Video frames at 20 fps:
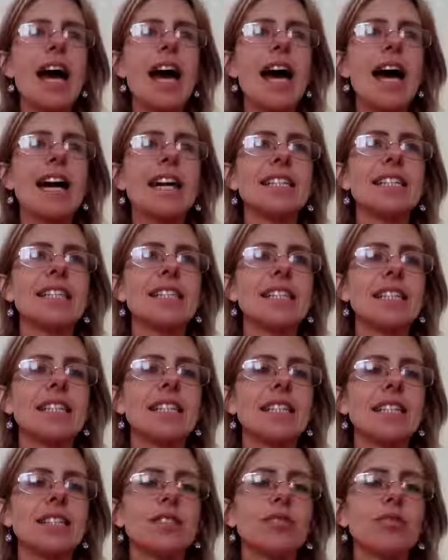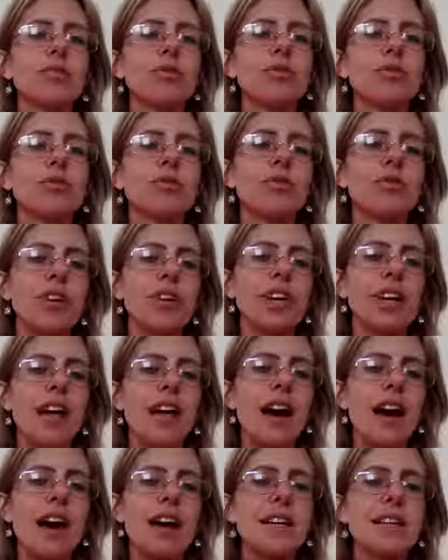and to
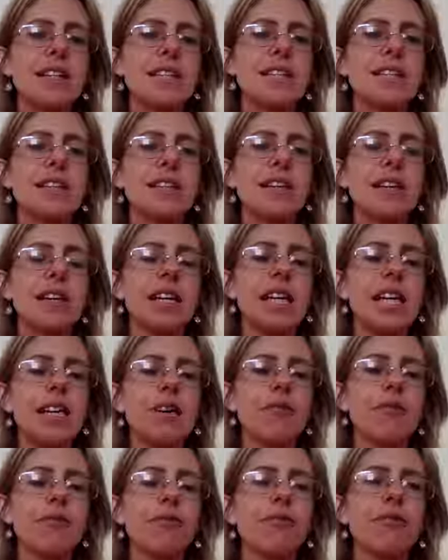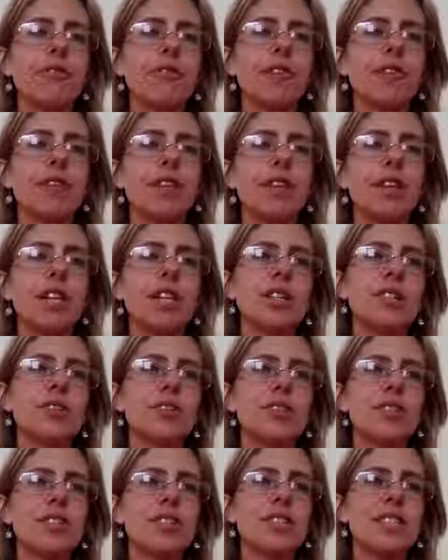realize if the
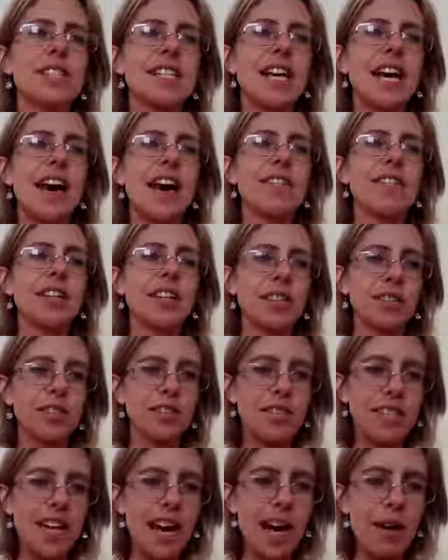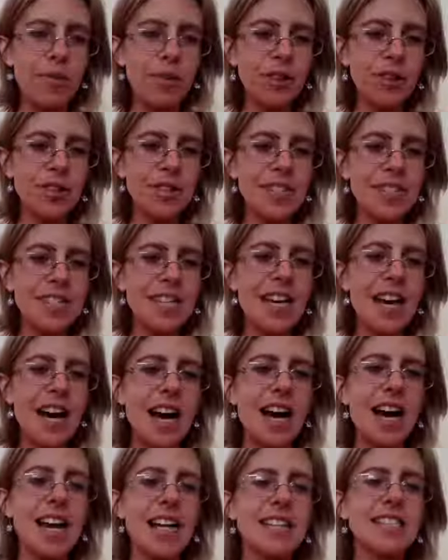user is having a good time on your
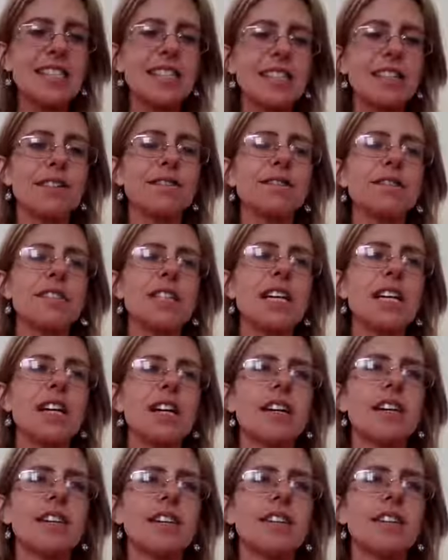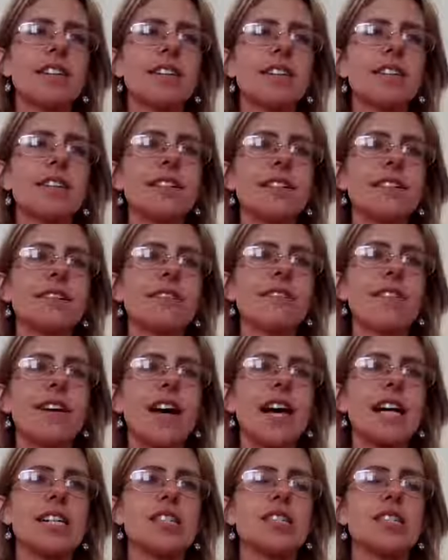site, if they are
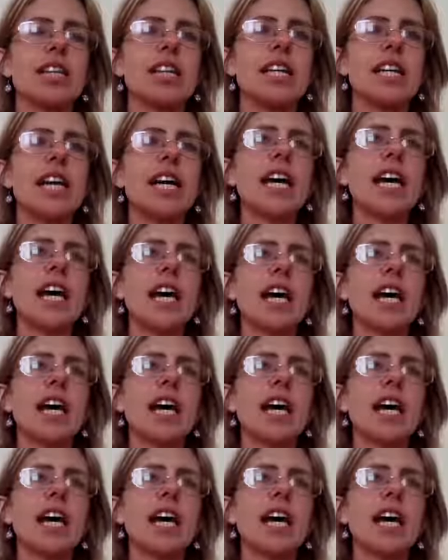actually